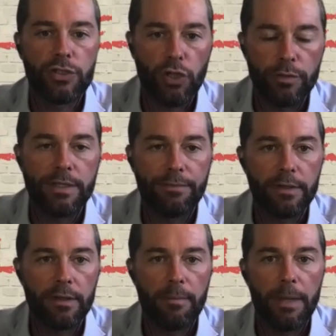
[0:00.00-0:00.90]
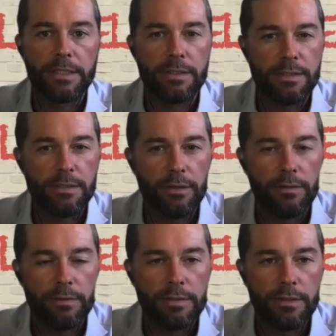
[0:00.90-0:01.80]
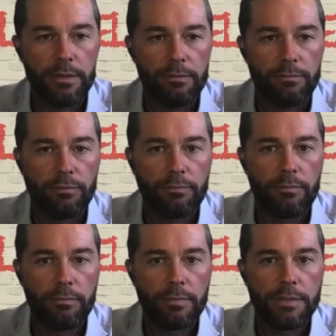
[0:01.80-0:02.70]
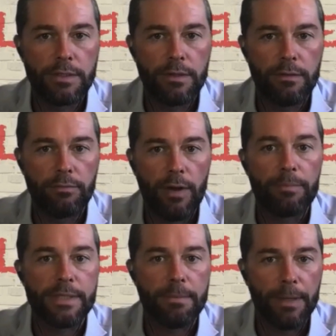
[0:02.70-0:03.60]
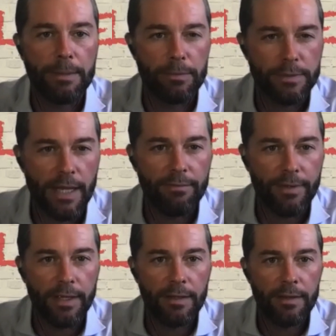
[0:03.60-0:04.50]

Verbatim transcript: chose different dimensions to represent people. Is that fair?